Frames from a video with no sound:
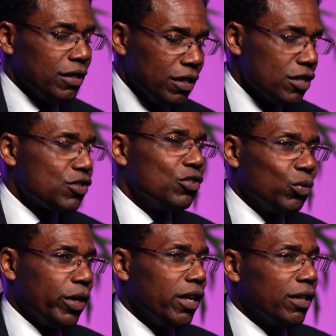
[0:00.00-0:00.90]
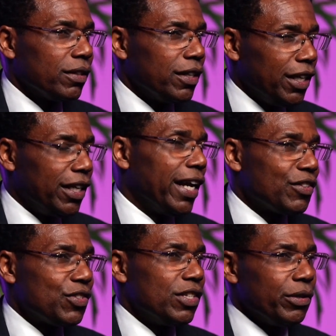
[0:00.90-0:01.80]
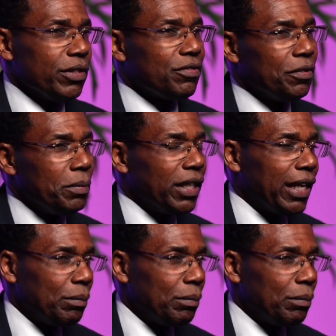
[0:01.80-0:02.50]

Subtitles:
this is where it got serious for me.